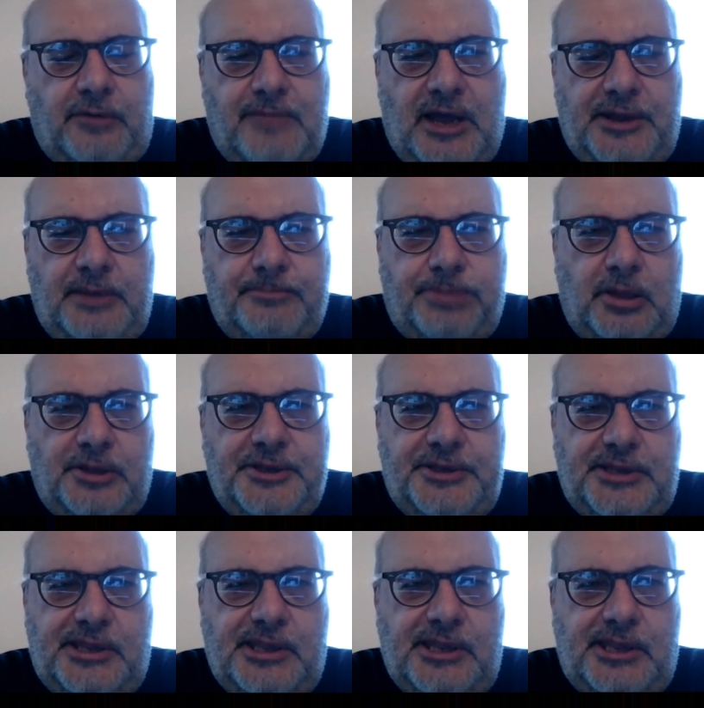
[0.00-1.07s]
money in
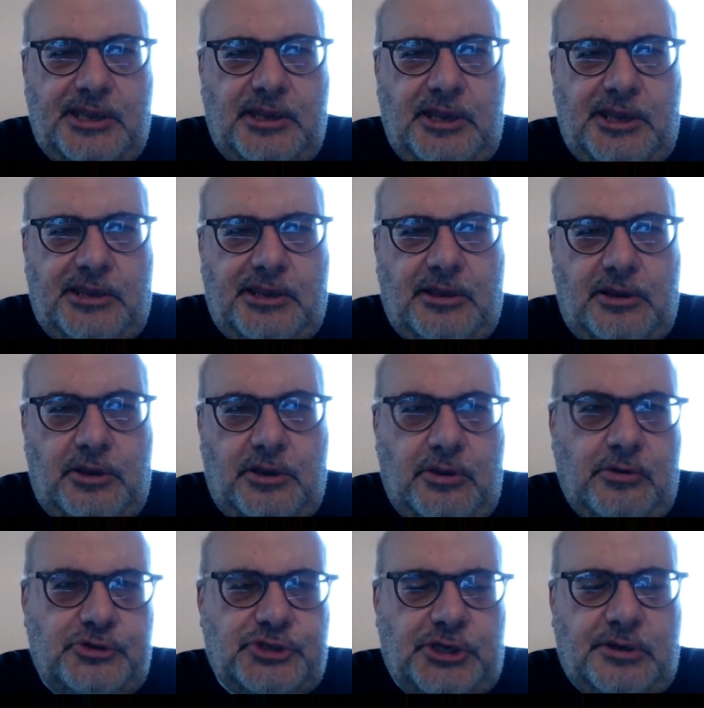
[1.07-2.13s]
politics is
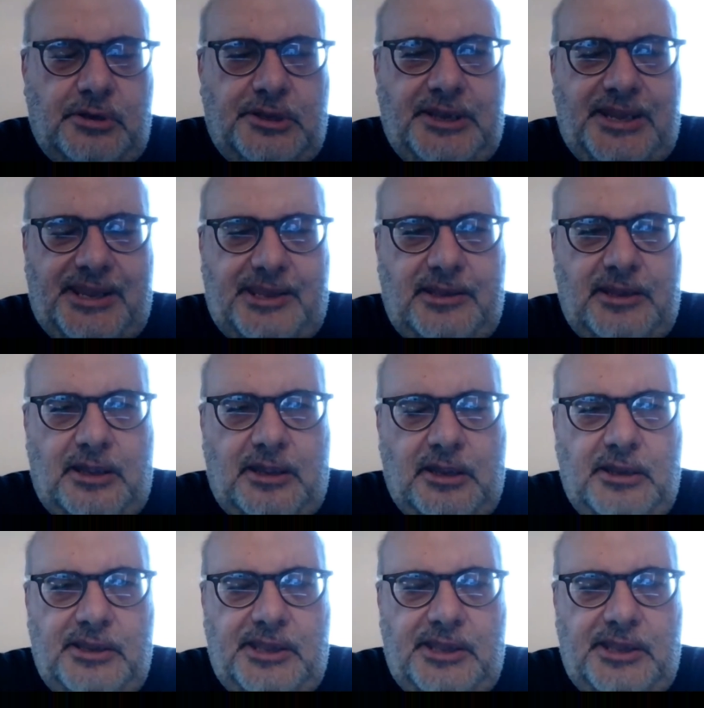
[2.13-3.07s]
huge and leads the